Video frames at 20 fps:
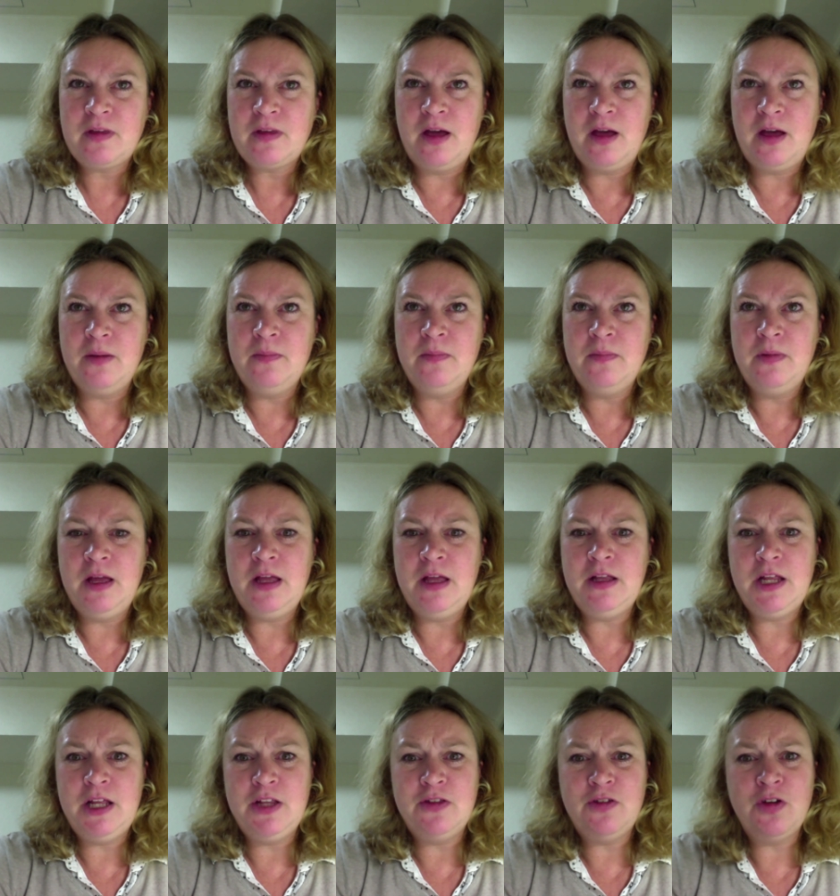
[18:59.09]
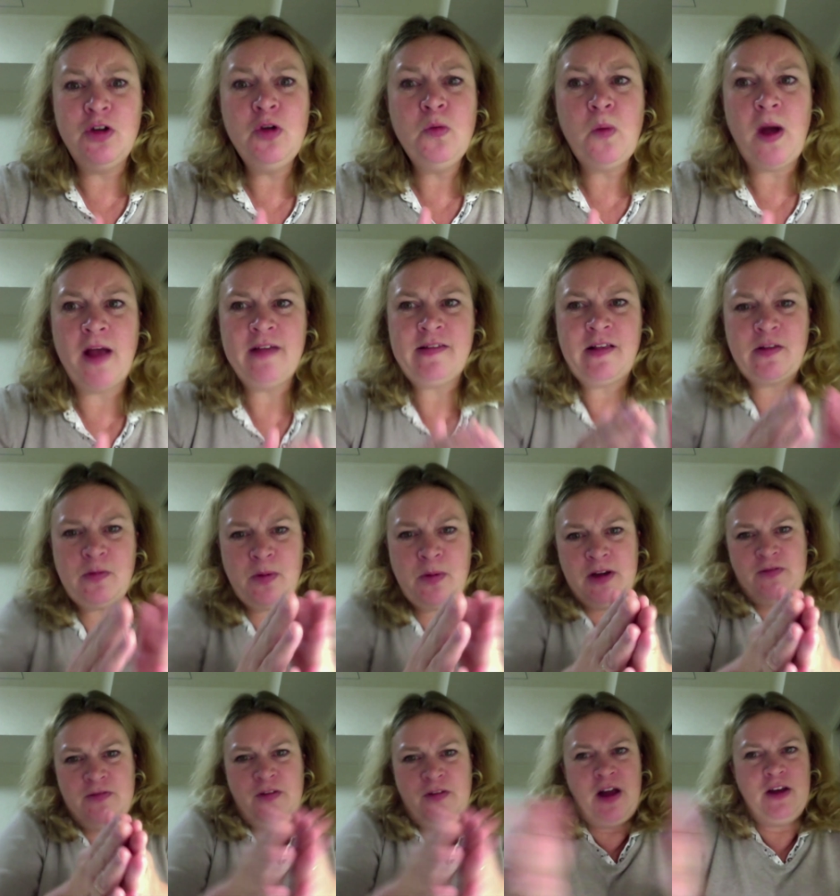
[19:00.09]
um, in, in two ways. That's why I
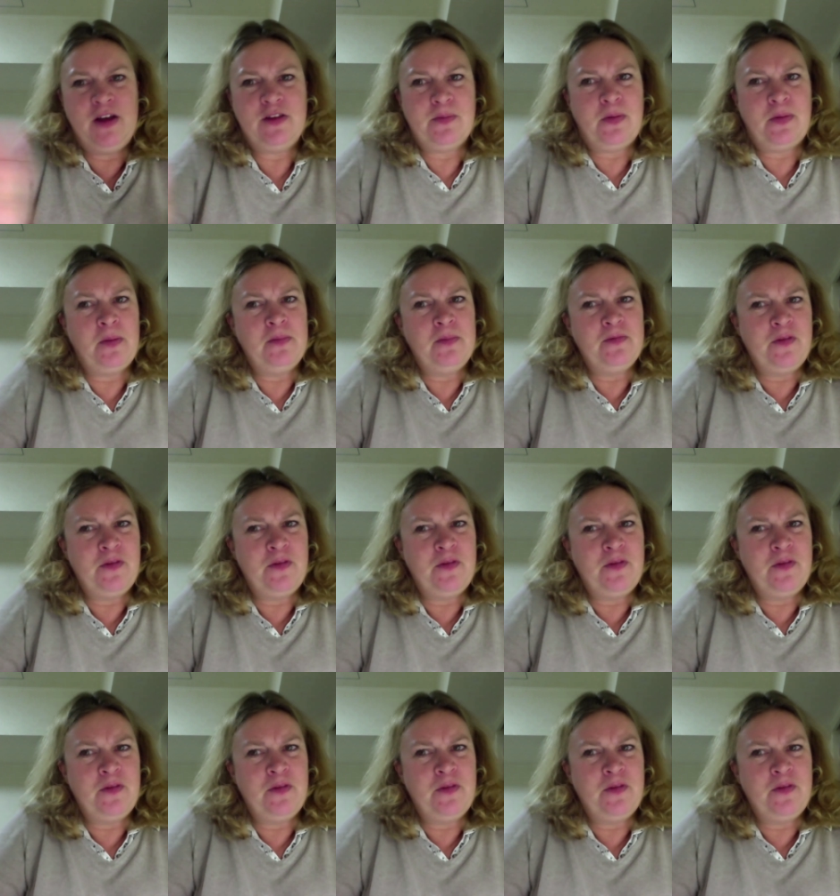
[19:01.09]
divided the problem